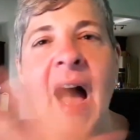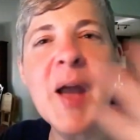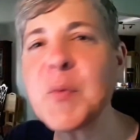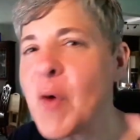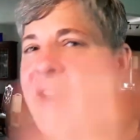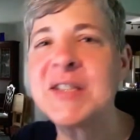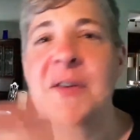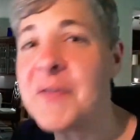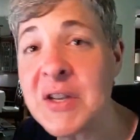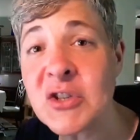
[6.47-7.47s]
oh, I'm ready to
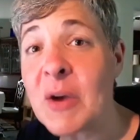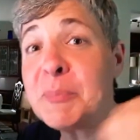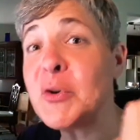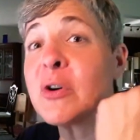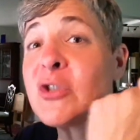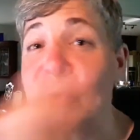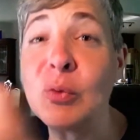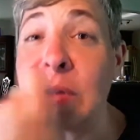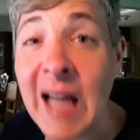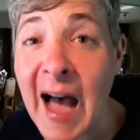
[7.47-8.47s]
finish up your
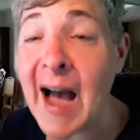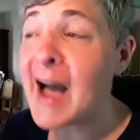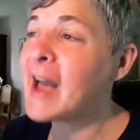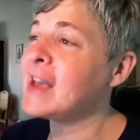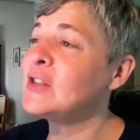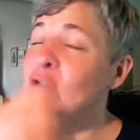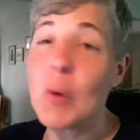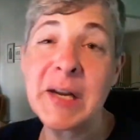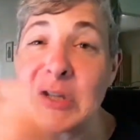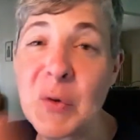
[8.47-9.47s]
July
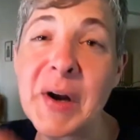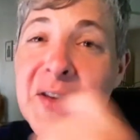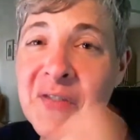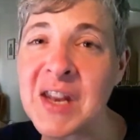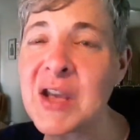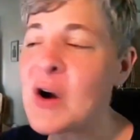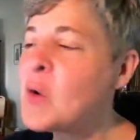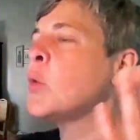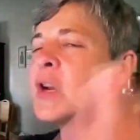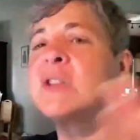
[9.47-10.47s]
2020 video.
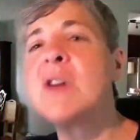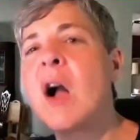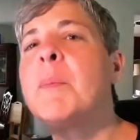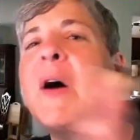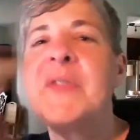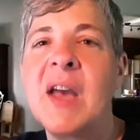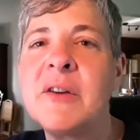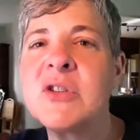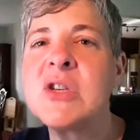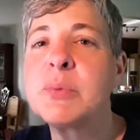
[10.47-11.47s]
We're gonna talk about the
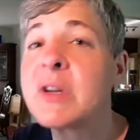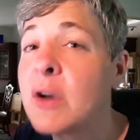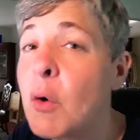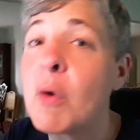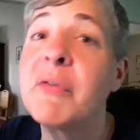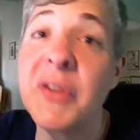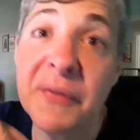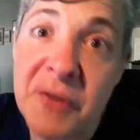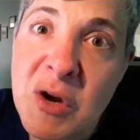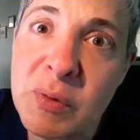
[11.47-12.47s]
energies. We're gonna go over the
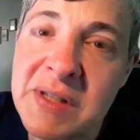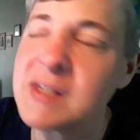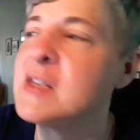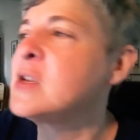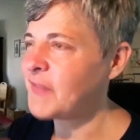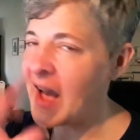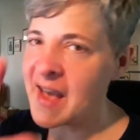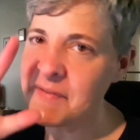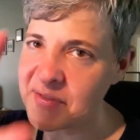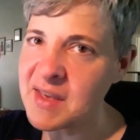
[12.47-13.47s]
frequencies.
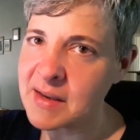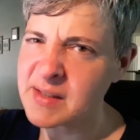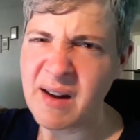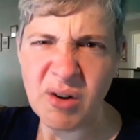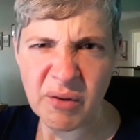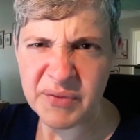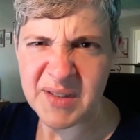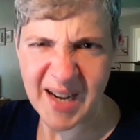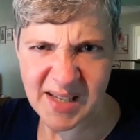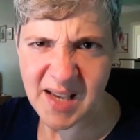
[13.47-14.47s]
Five things. I don't know,
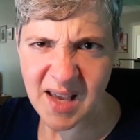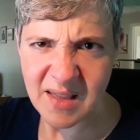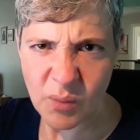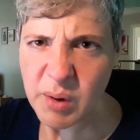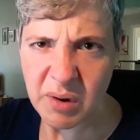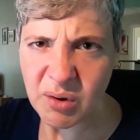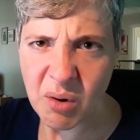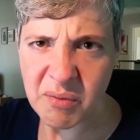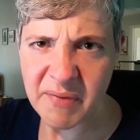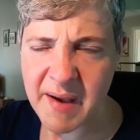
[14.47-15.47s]
did I say that we were gonna go
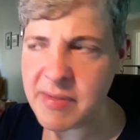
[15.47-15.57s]
over five